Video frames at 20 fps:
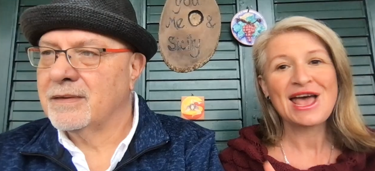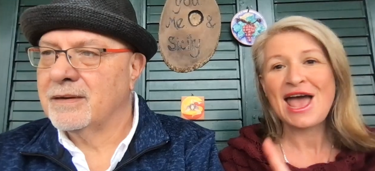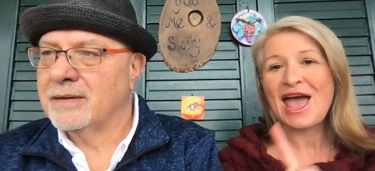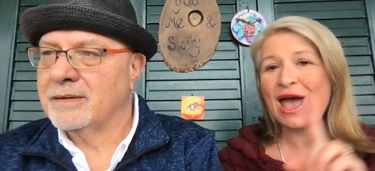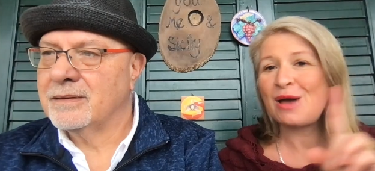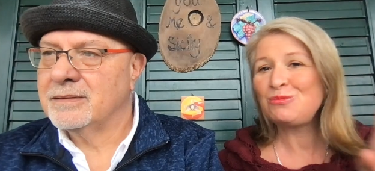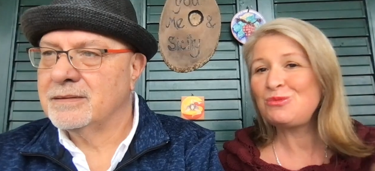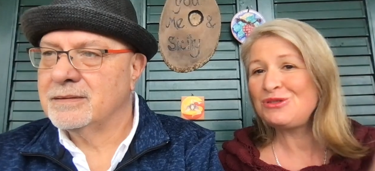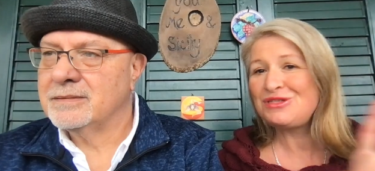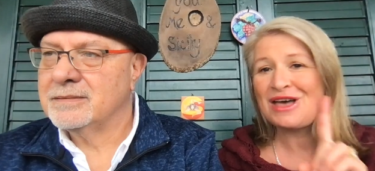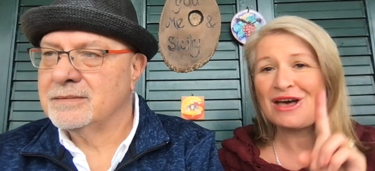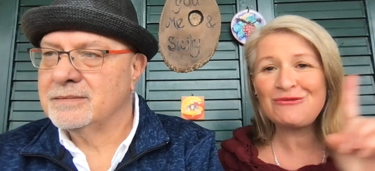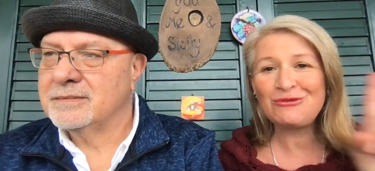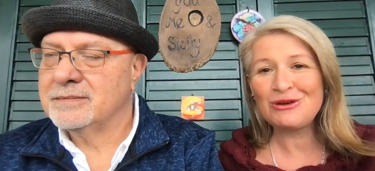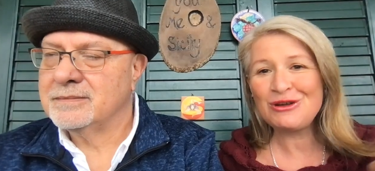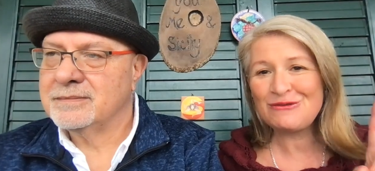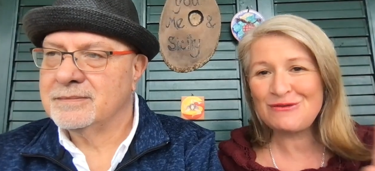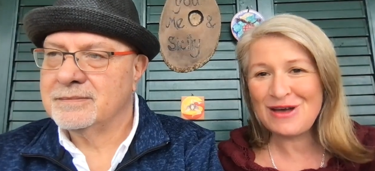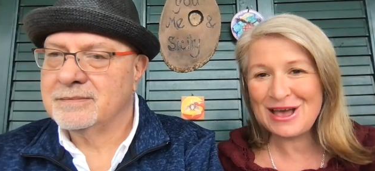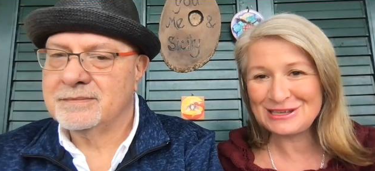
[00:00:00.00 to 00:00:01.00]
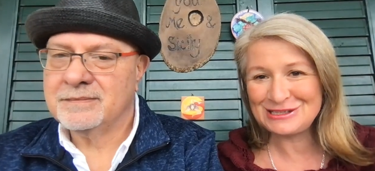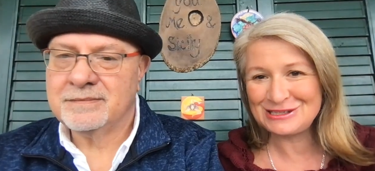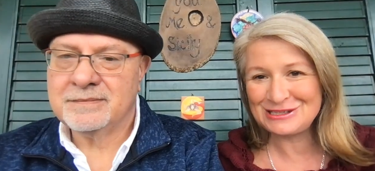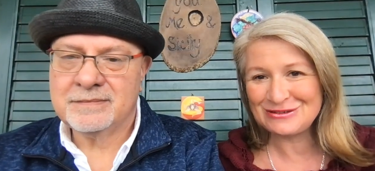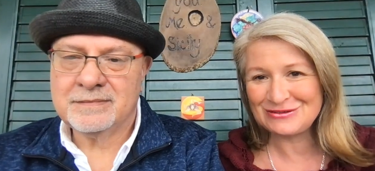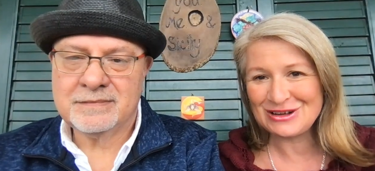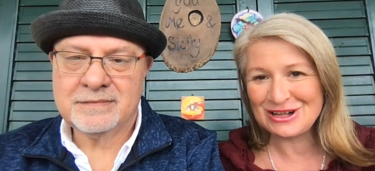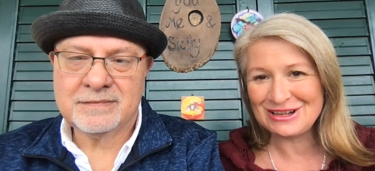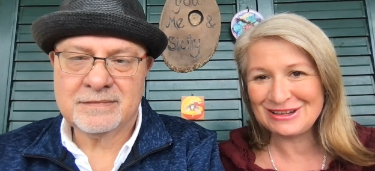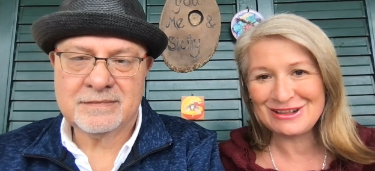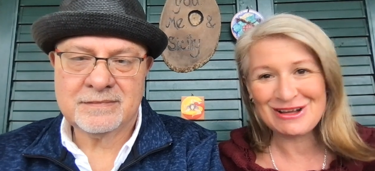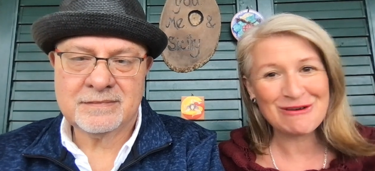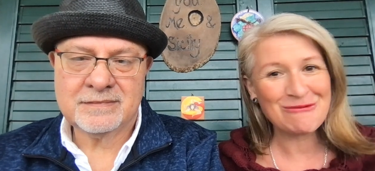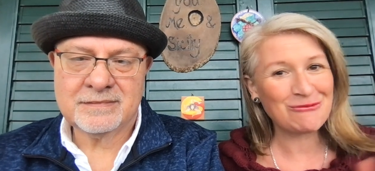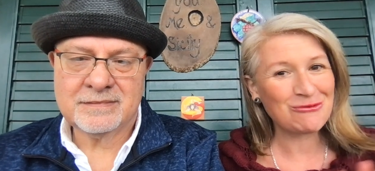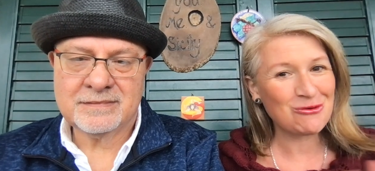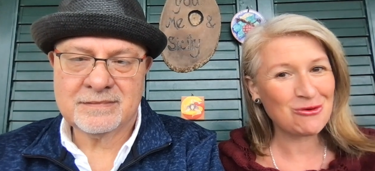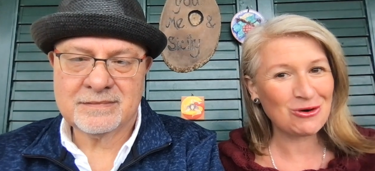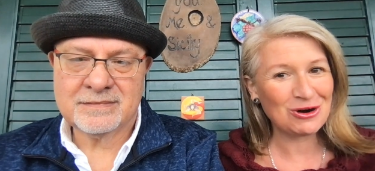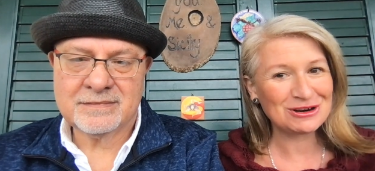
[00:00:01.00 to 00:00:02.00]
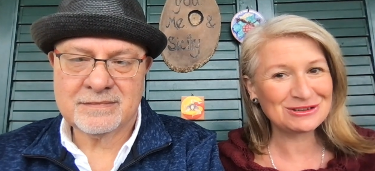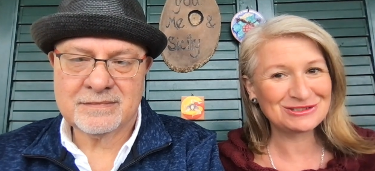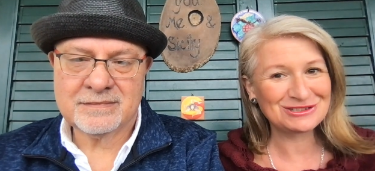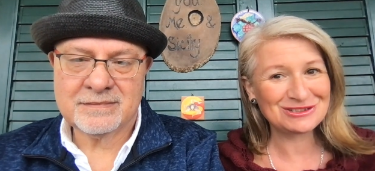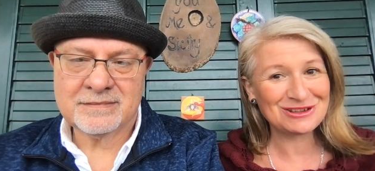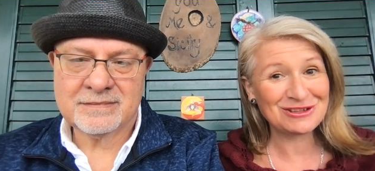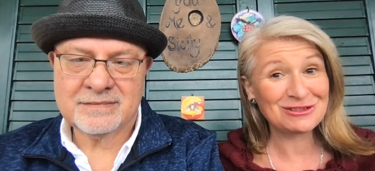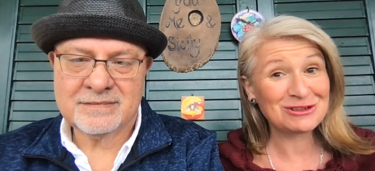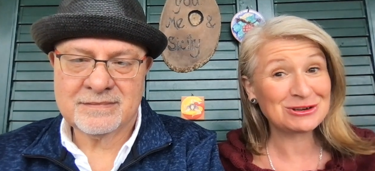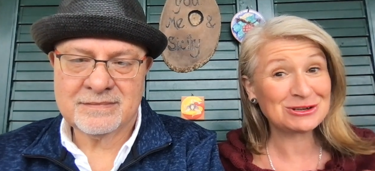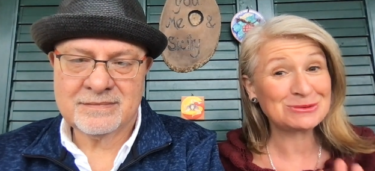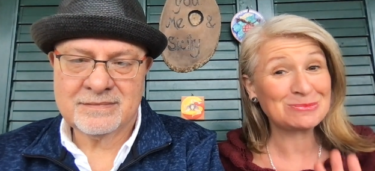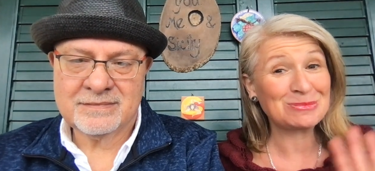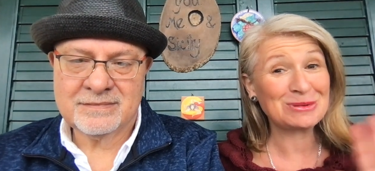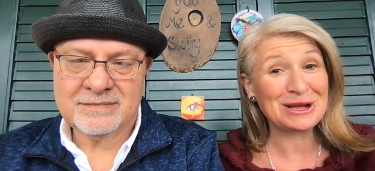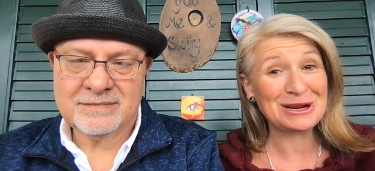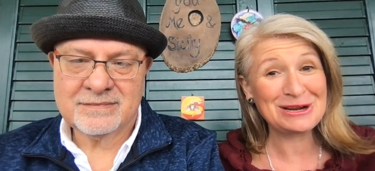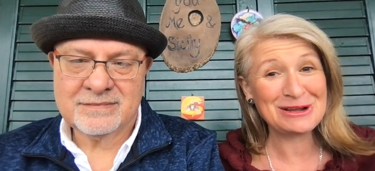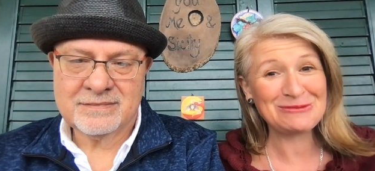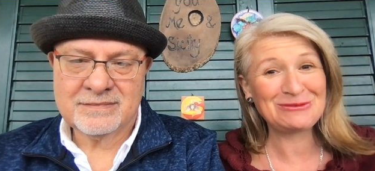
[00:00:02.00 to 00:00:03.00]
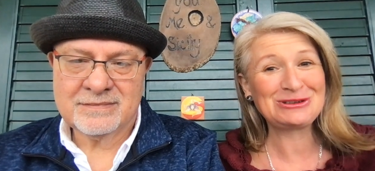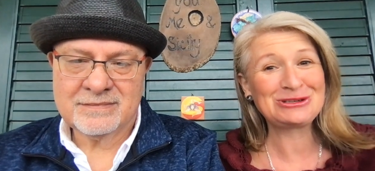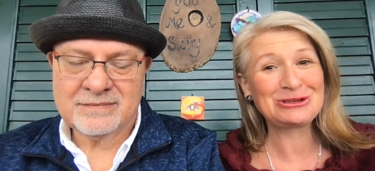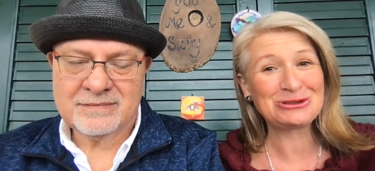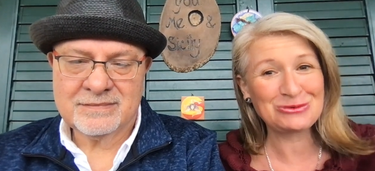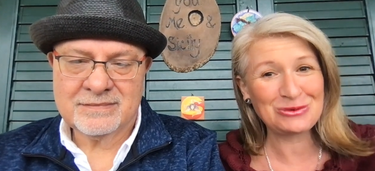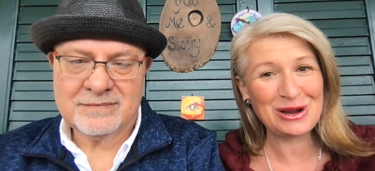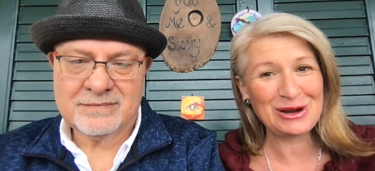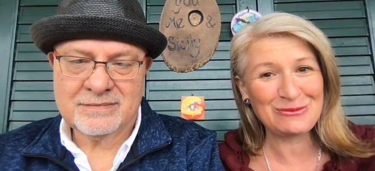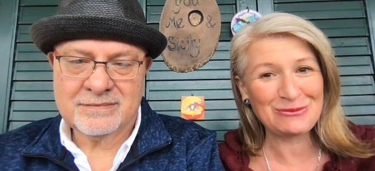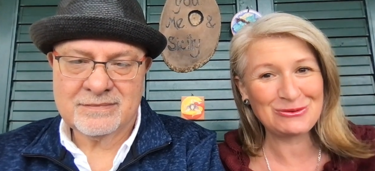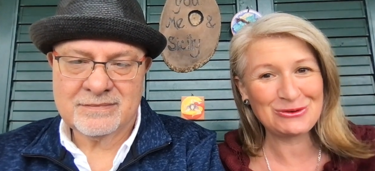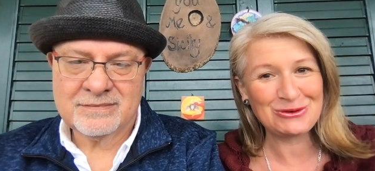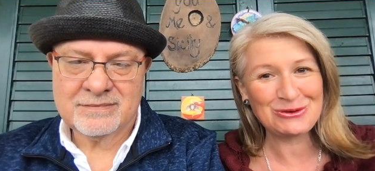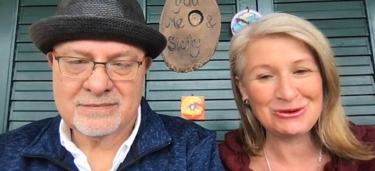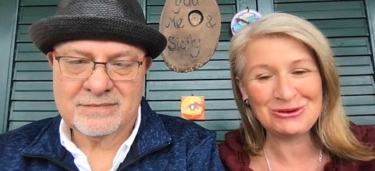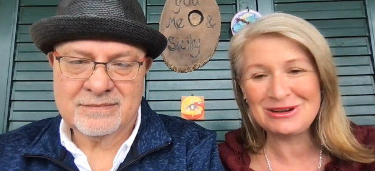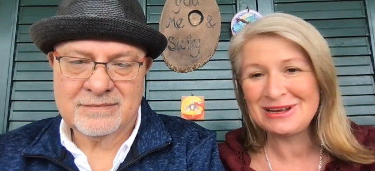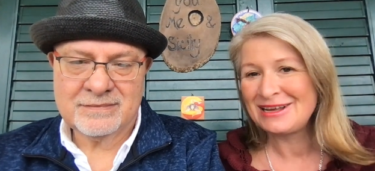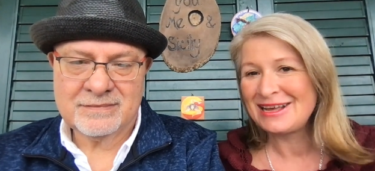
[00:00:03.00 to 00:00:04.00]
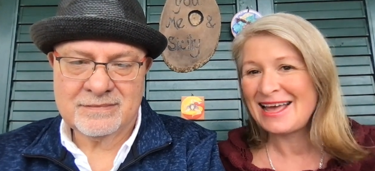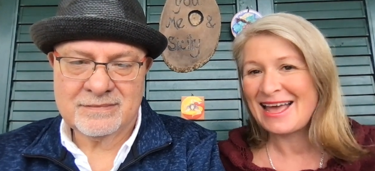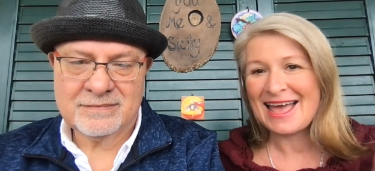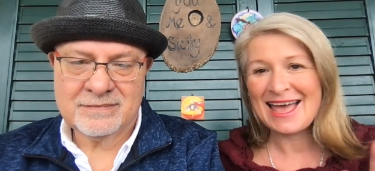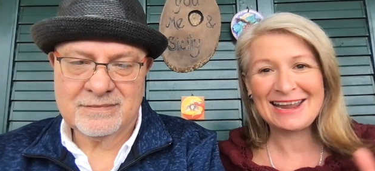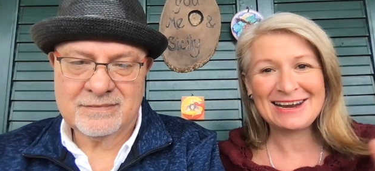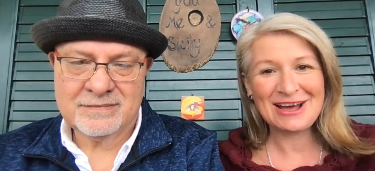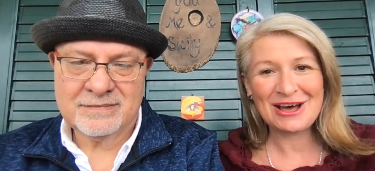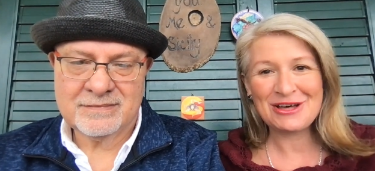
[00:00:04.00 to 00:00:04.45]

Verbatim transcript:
Speaker 1: And with every festival, of course, there's plenty of street food and